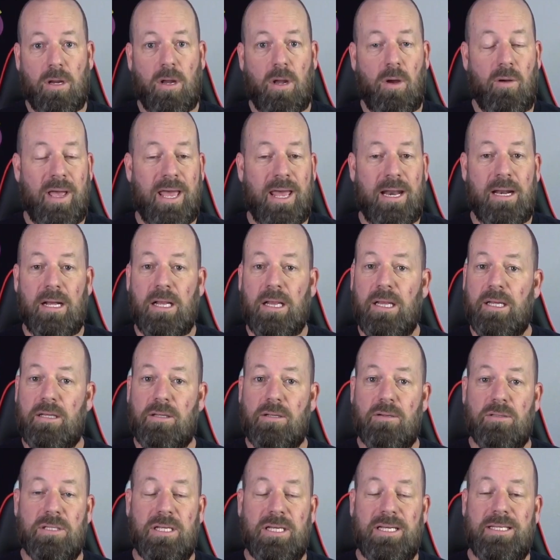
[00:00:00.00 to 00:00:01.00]
go ahead and click
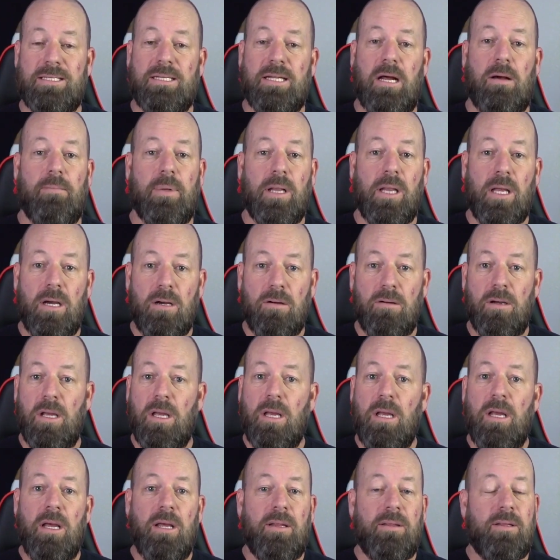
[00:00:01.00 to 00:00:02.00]
those links down below.
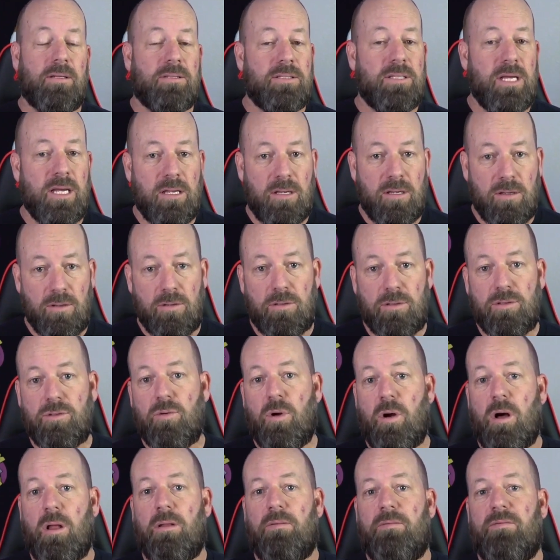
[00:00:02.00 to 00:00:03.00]
They'll take you to
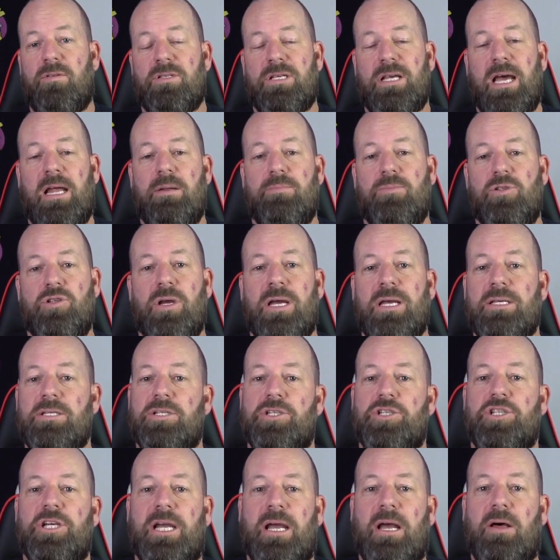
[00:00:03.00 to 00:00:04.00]
all of those items. You guys
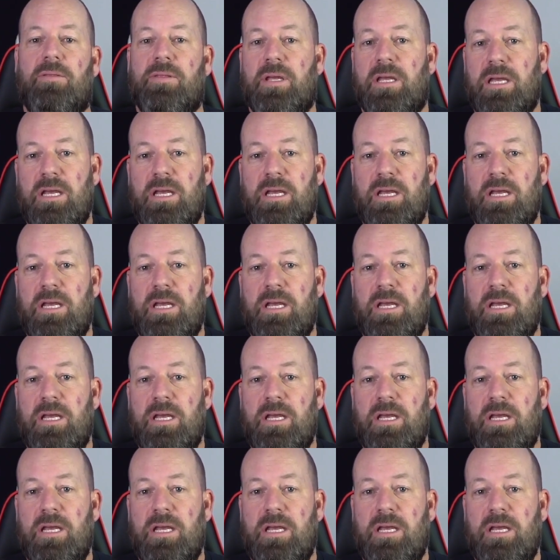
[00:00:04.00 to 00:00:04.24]
can check out the